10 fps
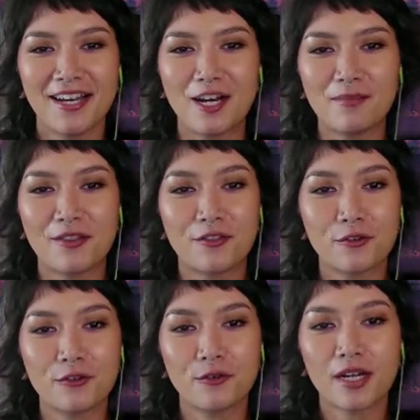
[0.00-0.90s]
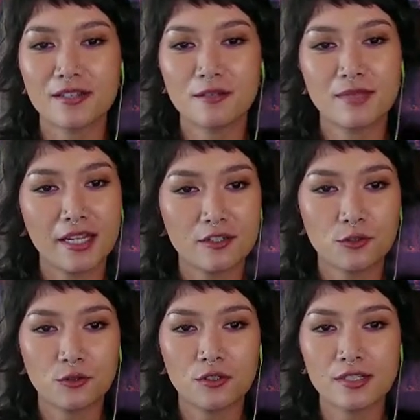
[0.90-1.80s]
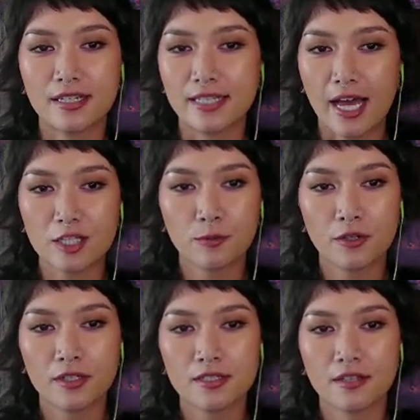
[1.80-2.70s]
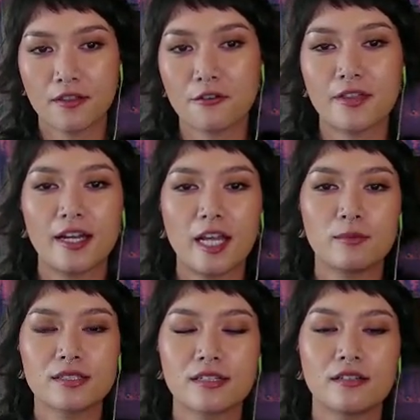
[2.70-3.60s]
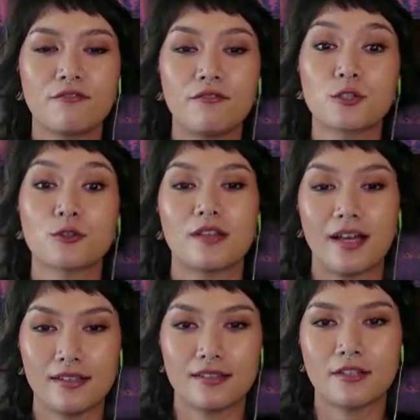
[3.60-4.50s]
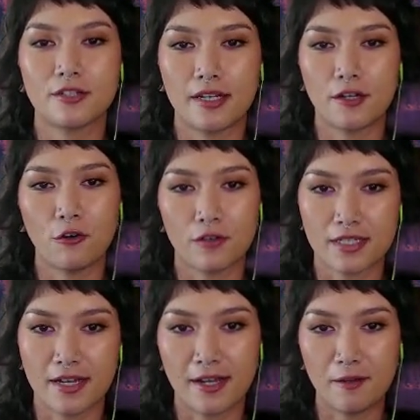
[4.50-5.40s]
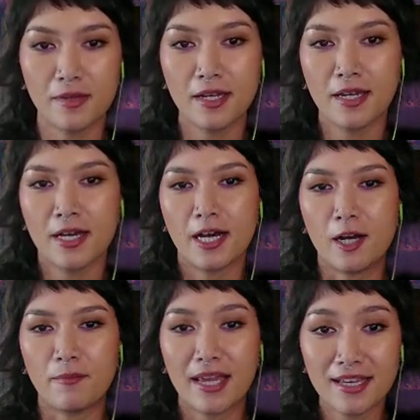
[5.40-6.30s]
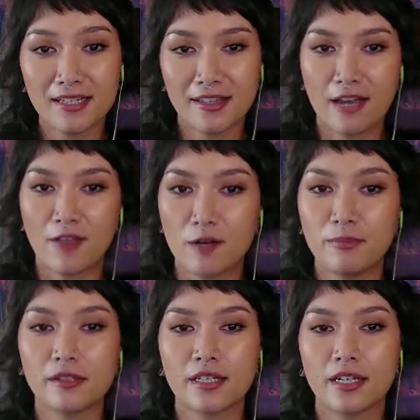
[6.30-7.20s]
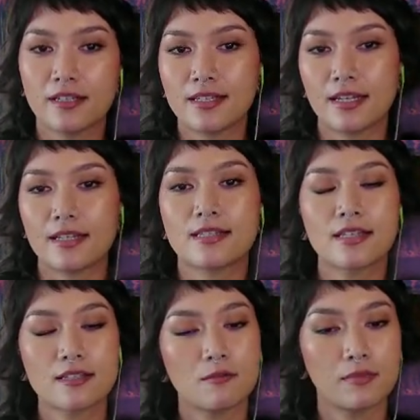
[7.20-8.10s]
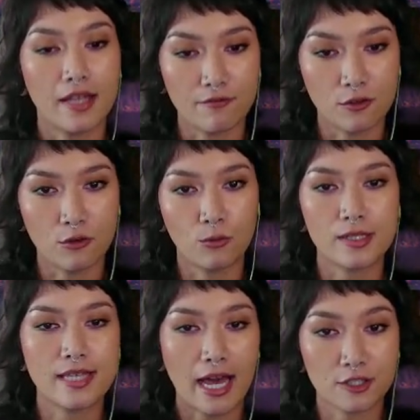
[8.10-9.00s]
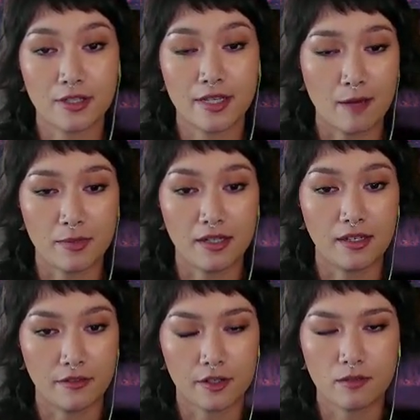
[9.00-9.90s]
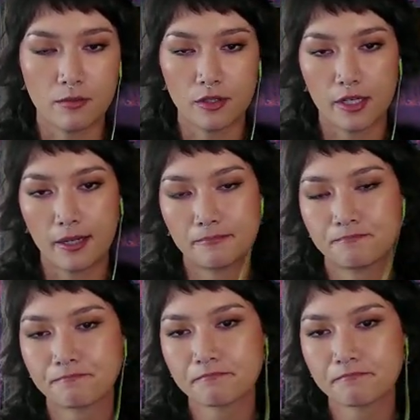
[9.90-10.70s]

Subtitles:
And through custom data tools and dashboards, they're then able to visualize their data over time. And they have that ability to see at a system level what's actually happening in their community.